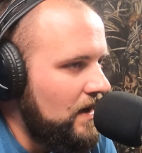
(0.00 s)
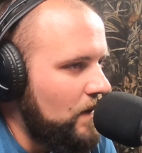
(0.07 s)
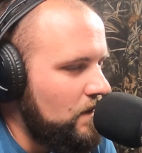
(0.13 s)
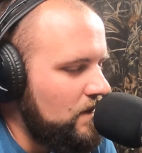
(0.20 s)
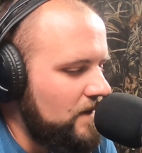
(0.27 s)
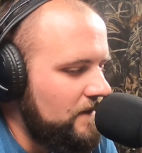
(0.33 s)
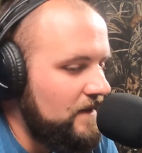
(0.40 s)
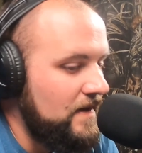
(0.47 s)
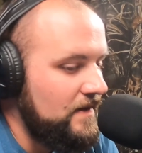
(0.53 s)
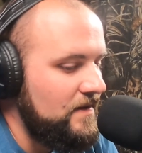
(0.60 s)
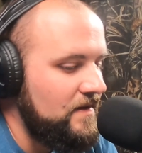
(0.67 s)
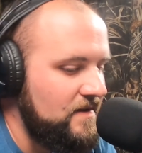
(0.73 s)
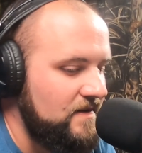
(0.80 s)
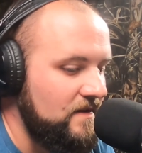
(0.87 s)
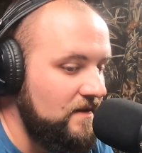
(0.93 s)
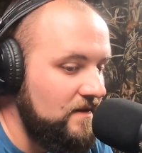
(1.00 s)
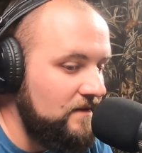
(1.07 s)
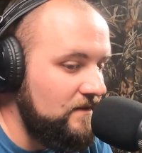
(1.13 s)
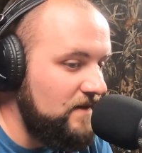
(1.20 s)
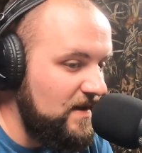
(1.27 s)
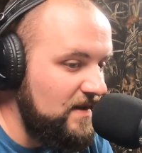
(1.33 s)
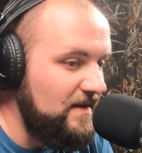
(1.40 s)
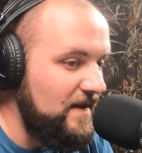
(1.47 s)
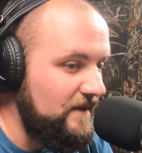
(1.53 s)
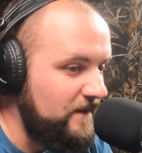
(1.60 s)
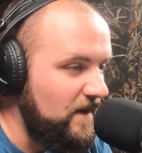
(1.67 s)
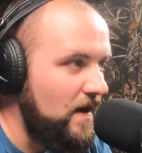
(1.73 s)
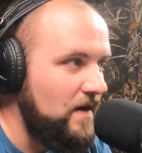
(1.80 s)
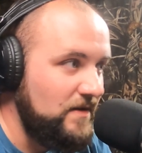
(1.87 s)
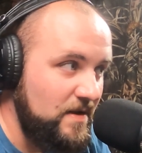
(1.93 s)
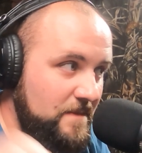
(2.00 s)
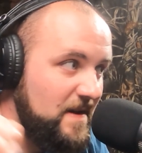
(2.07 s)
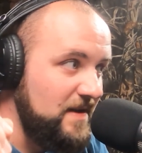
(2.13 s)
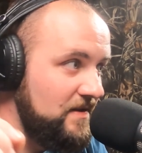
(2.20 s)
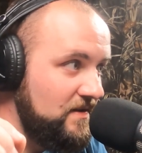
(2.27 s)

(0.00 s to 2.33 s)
I wonder if like the sun hitting that fog just makes